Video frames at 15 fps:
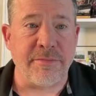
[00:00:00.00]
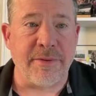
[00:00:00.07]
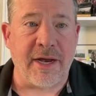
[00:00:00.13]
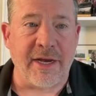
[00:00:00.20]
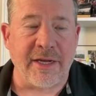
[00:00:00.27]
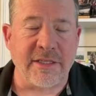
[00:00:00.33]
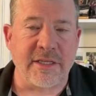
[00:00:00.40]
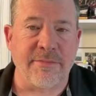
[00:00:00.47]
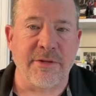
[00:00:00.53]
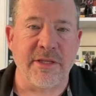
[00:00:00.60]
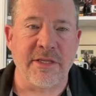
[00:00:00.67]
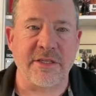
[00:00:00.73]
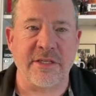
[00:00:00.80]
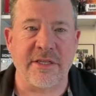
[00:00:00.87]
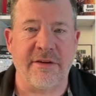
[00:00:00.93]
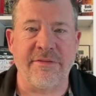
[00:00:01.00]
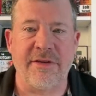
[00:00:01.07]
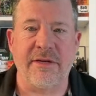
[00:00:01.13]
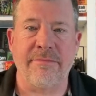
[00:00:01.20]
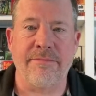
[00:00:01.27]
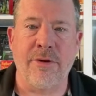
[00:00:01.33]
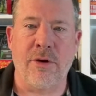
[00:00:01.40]
behind some of this stuff
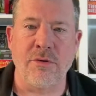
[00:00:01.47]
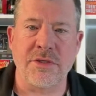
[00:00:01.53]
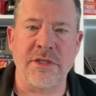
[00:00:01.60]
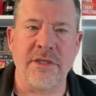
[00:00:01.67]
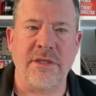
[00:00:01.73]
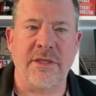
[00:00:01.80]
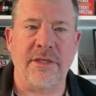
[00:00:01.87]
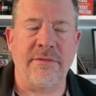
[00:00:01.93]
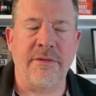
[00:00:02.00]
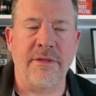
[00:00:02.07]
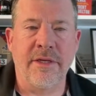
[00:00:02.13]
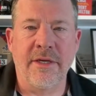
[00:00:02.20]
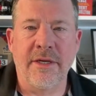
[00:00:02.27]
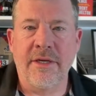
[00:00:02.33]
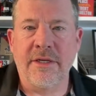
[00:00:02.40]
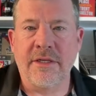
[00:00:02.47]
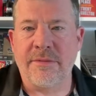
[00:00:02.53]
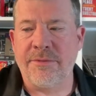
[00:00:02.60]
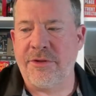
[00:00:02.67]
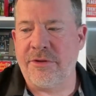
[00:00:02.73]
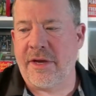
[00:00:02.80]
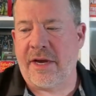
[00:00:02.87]
getting posted, and some
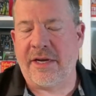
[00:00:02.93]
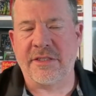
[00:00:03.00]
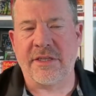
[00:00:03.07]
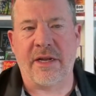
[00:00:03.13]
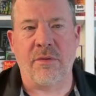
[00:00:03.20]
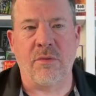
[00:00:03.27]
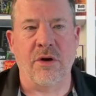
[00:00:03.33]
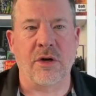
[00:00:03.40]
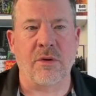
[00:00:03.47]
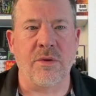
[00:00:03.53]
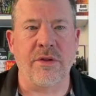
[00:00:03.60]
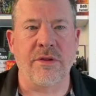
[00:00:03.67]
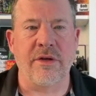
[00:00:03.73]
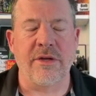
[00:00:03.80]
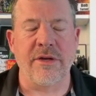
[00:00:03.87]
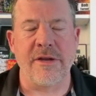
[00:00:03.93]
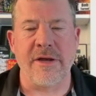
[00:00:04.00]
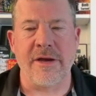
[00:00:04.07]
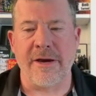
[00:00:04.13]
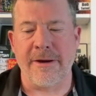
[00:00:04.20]
of you guys that I work with on